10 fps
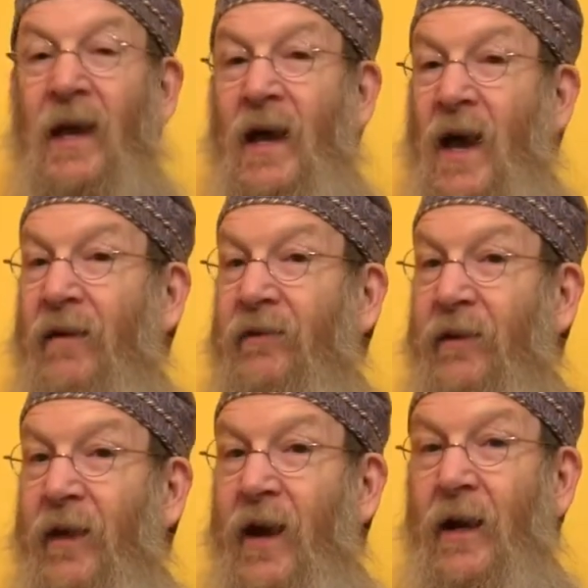After
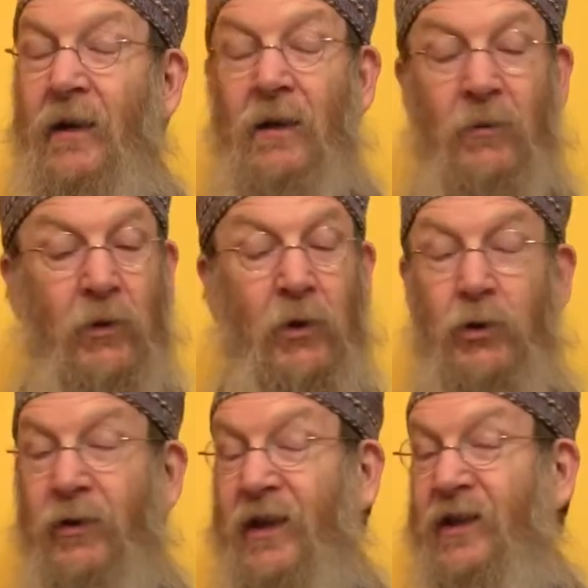that, we're going to
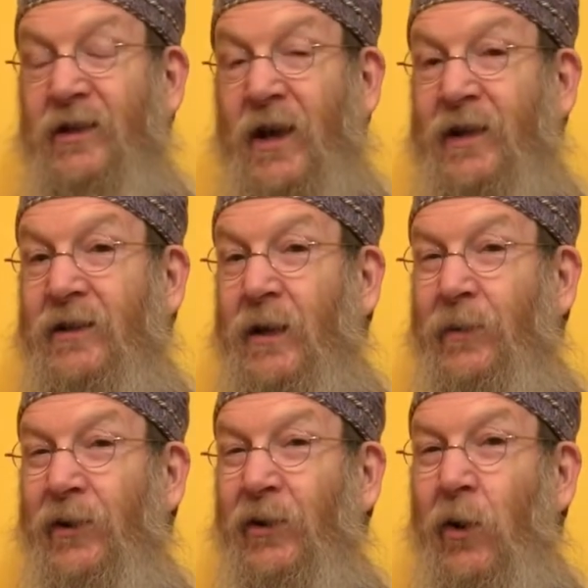do the exact same
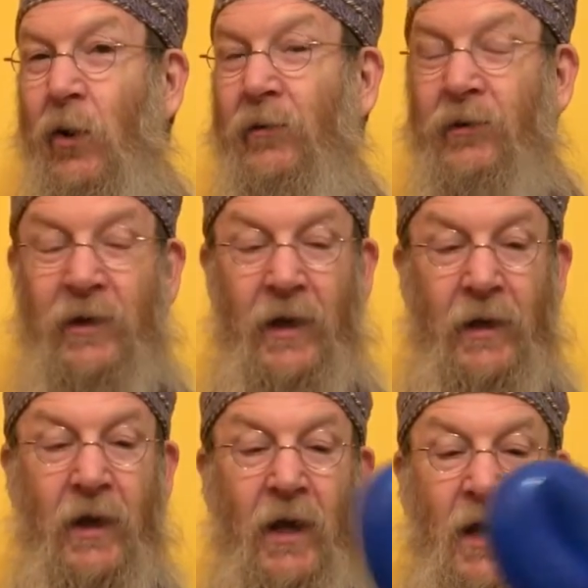thing all over again.
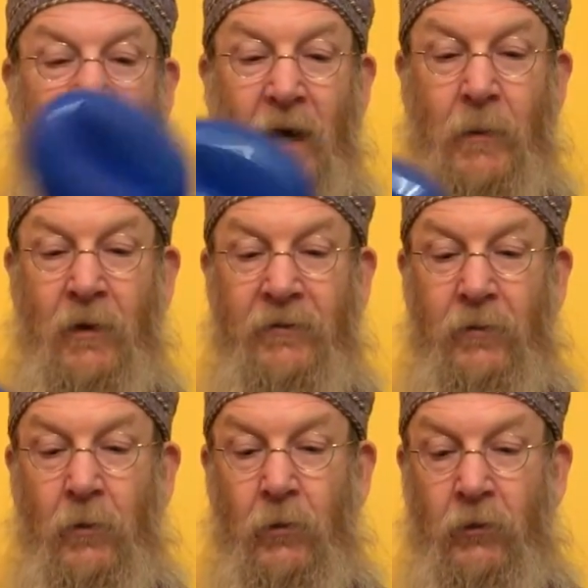I'm going to
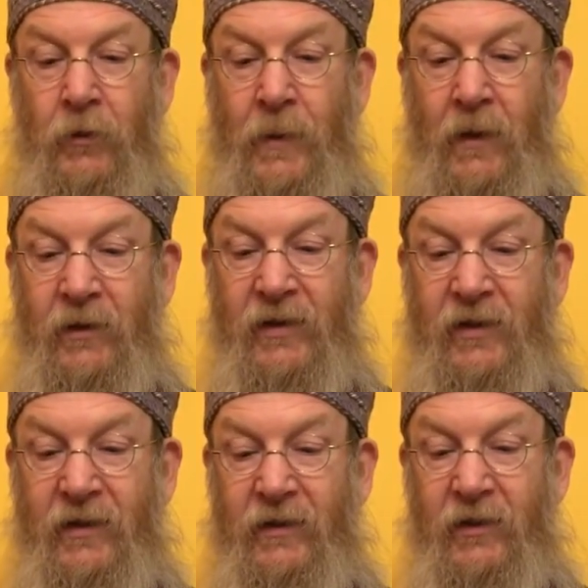fold about
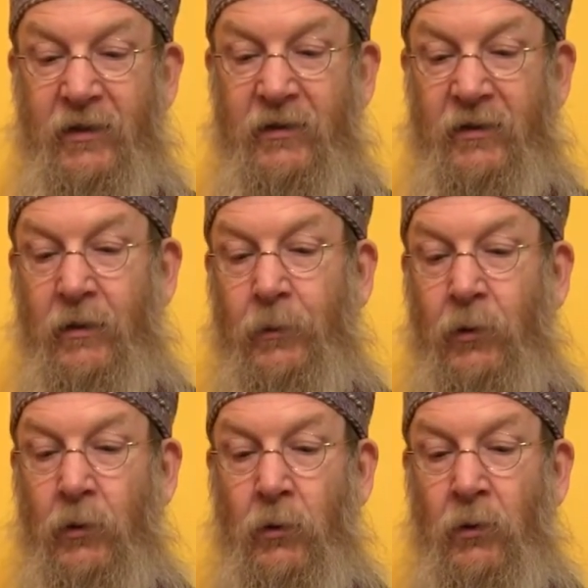6 inches of the
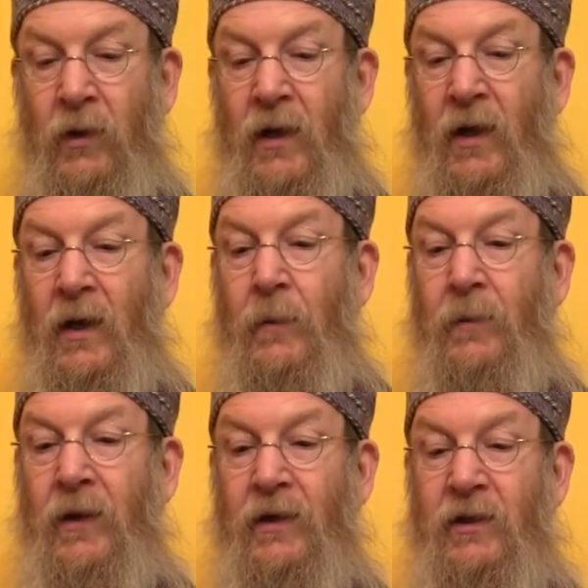balloon,
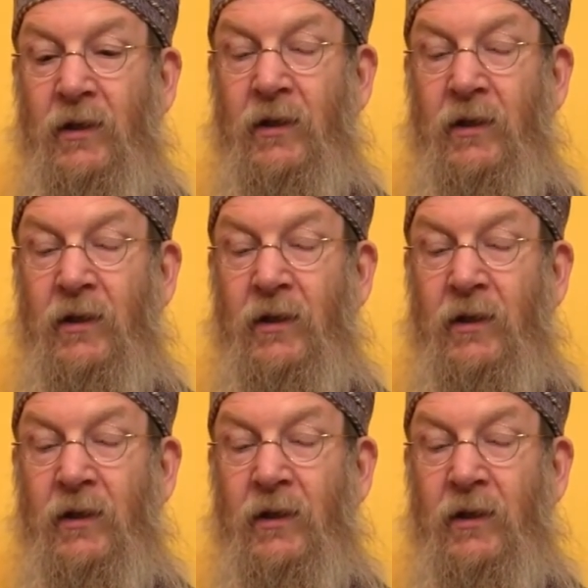pinch in